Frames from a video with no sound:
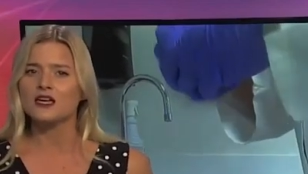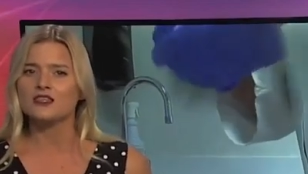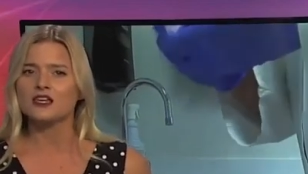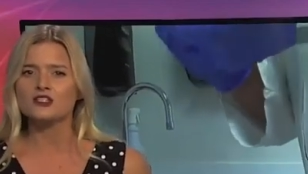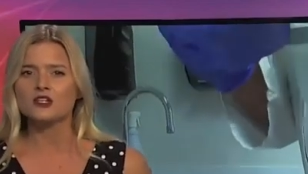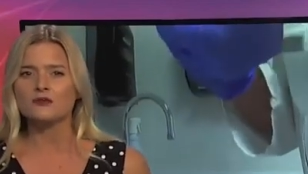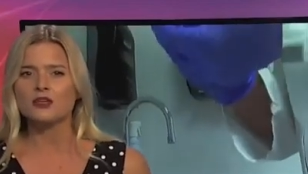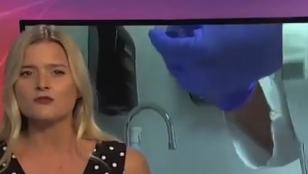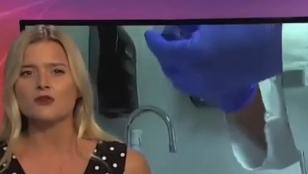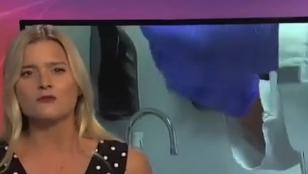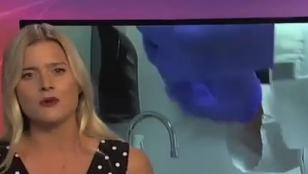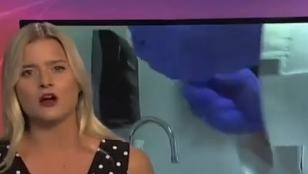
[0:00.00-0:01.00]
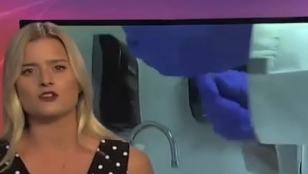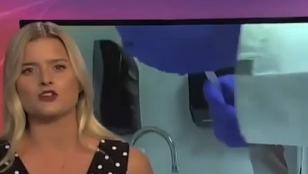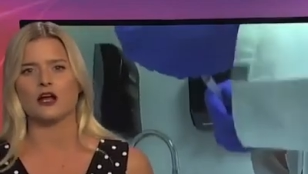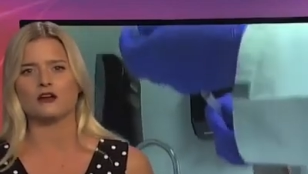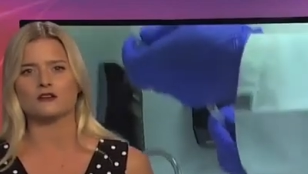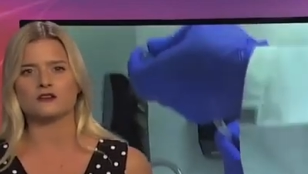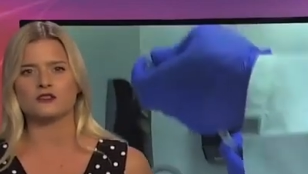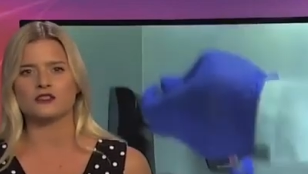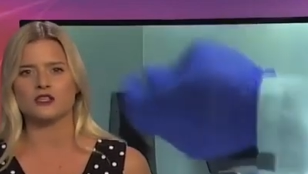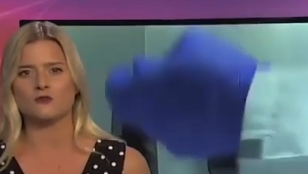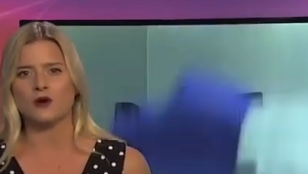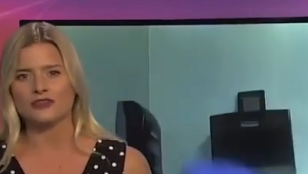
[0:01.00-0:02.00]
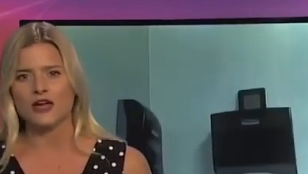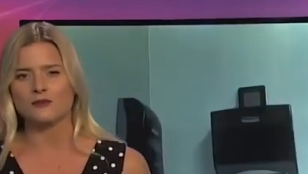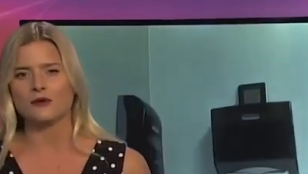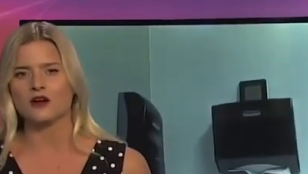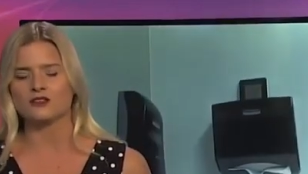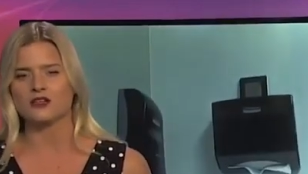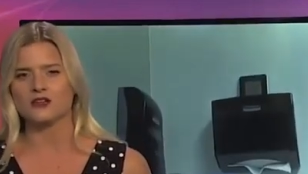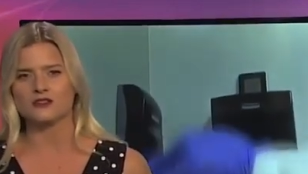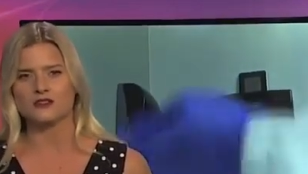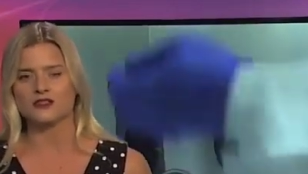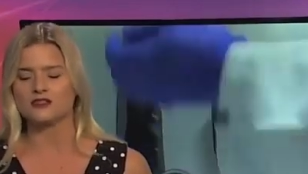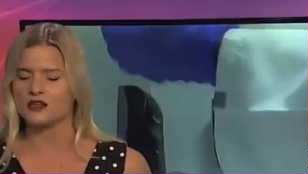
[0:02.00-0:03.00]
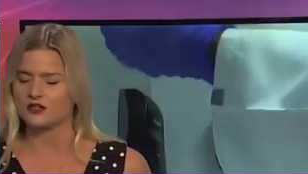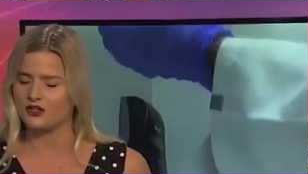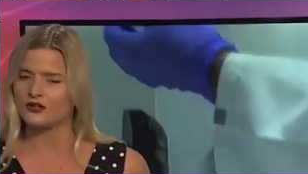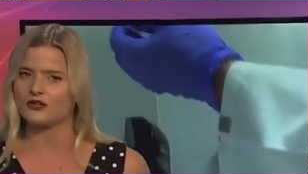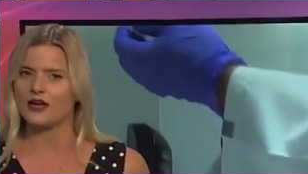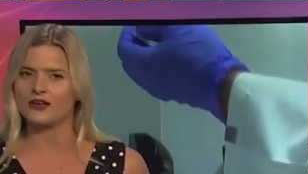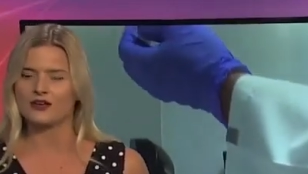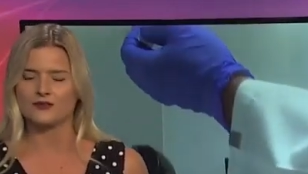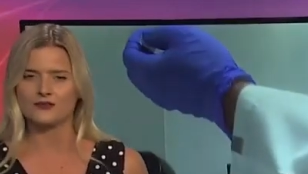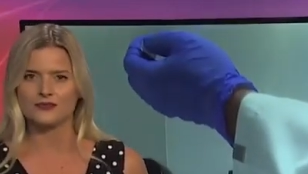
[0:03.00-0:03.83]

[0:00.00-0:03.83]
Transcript: they took me through a mock trial to see what that process is going to look like.